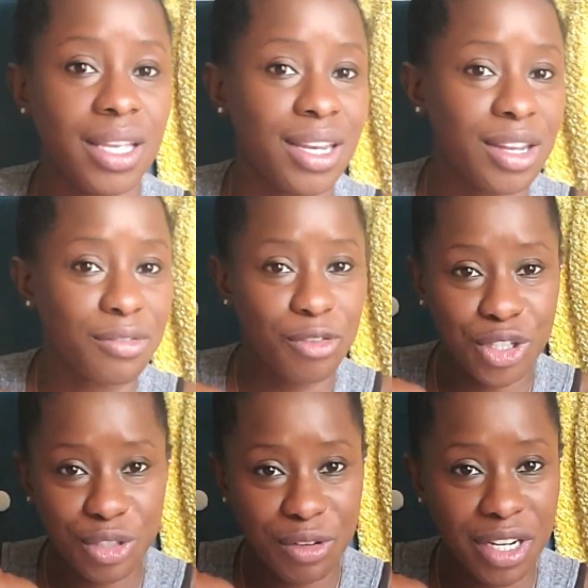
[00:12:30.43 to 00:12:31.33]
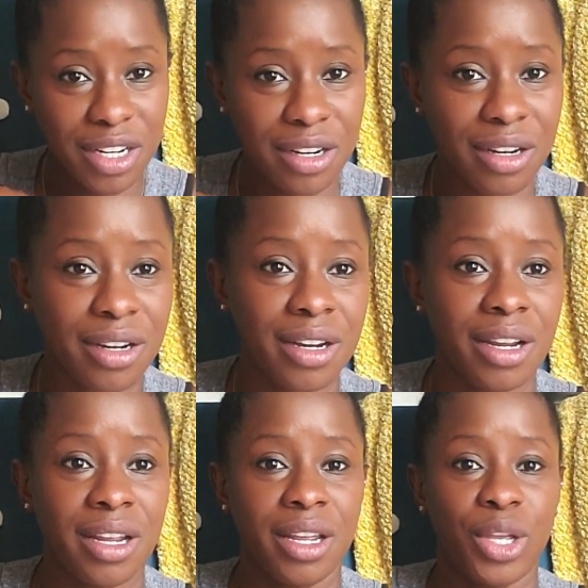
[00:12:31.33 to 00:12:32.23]
in the refrigerator,
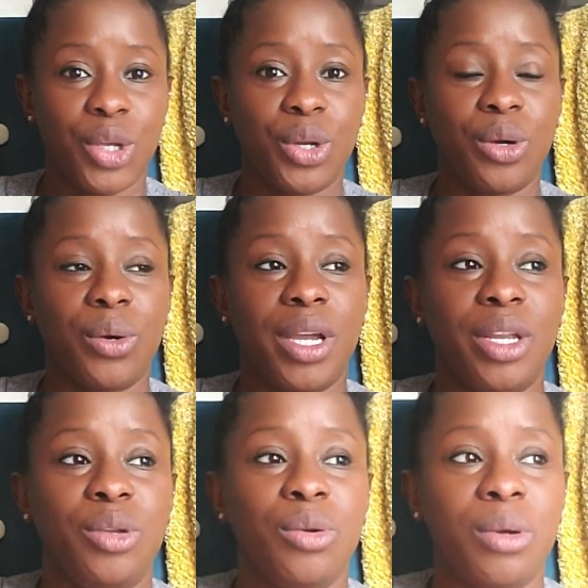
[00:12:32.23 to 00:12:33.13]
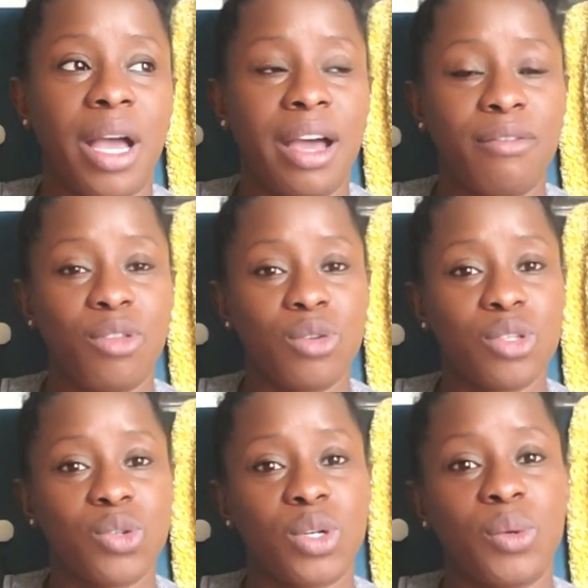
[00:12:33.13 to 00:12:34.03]
and you have
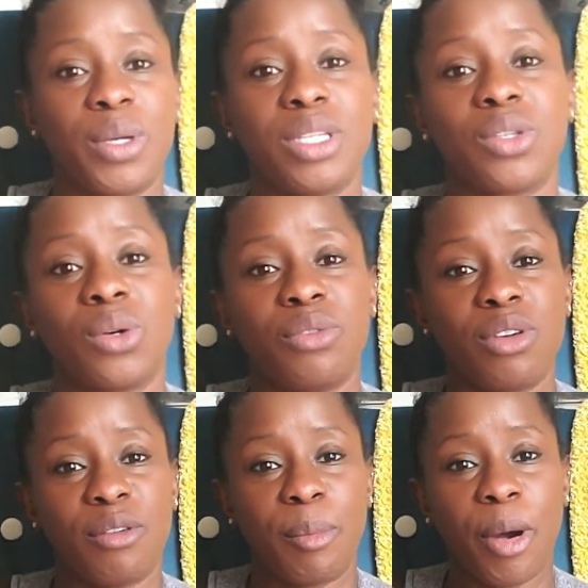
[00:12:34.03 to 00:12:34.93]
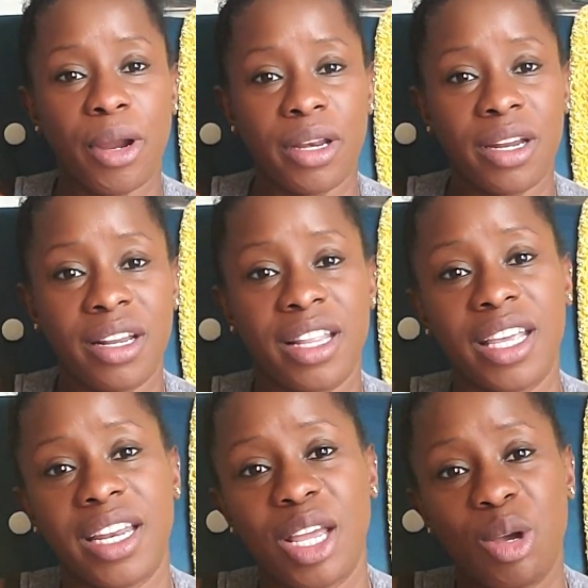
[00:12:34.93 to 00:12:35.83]
those stored away. So if you have a partner, they
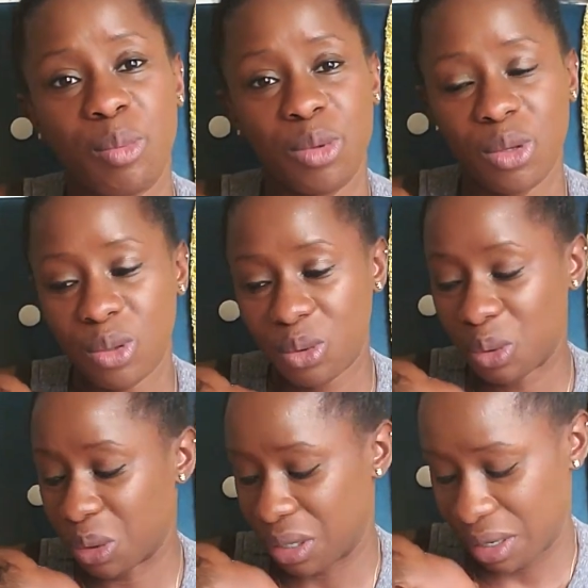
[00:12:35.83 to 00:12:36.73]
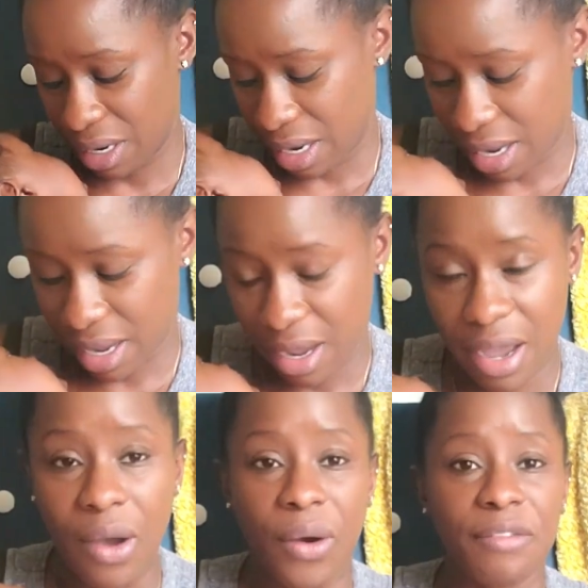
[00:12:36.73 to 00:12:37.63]
can help you, or
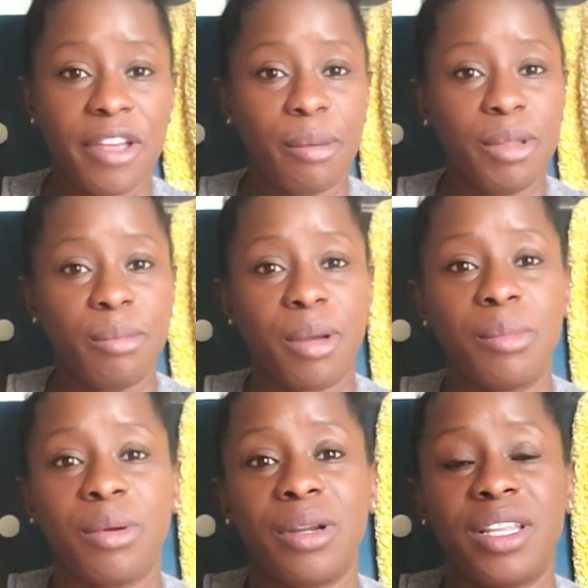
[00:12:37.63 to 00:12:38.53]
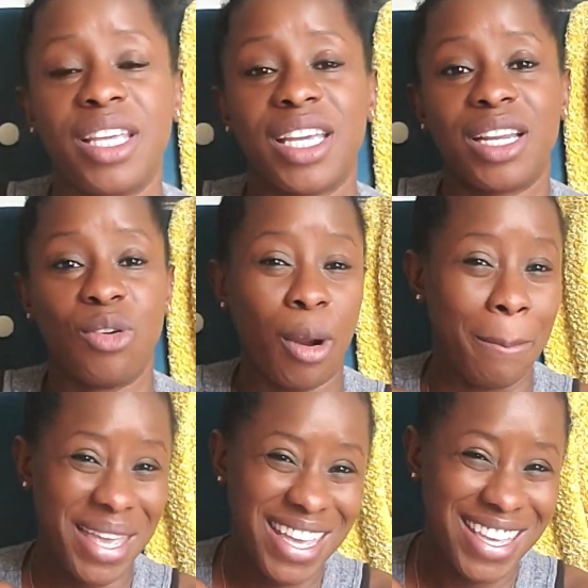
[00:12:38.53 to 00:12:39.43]
a family member, or a
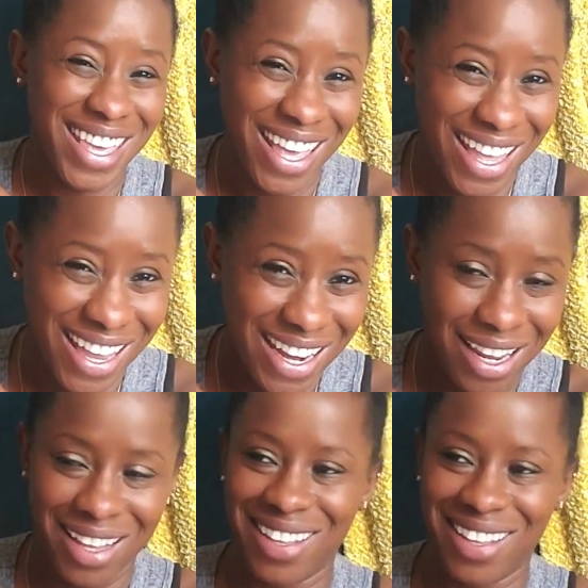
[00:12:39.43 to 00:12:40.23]
big kid,